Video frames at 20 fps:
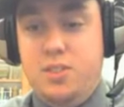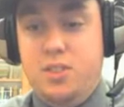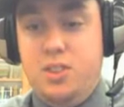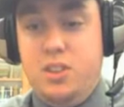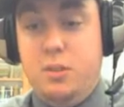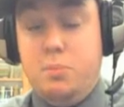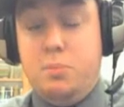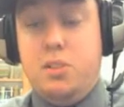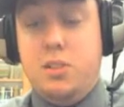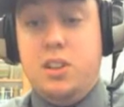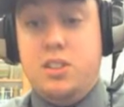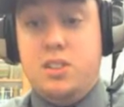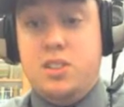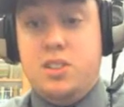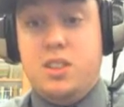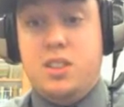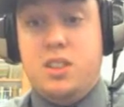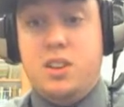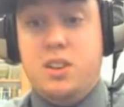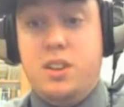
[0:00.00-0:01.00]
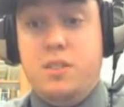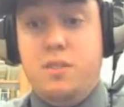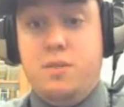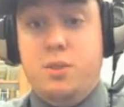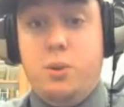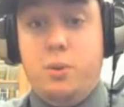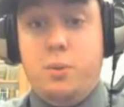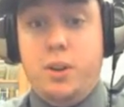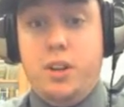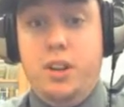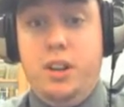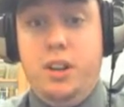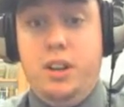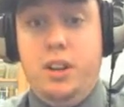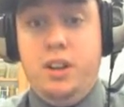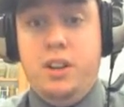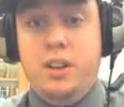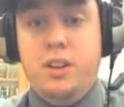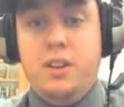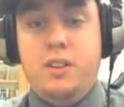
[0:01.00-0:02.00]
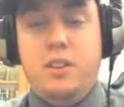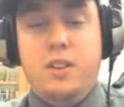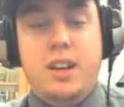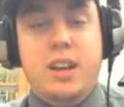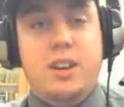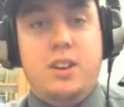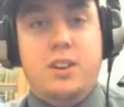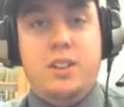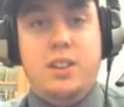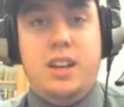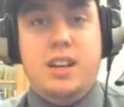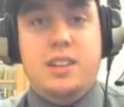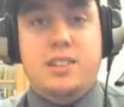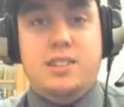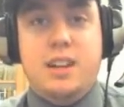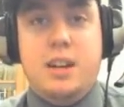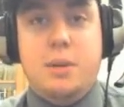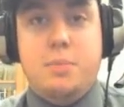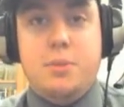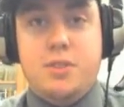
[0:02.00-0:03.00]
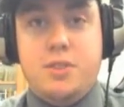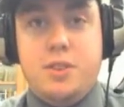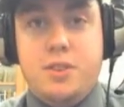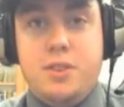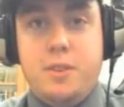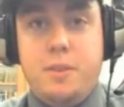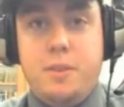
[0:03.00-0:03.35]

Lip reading: the plus 30 volt reading at our last aperture.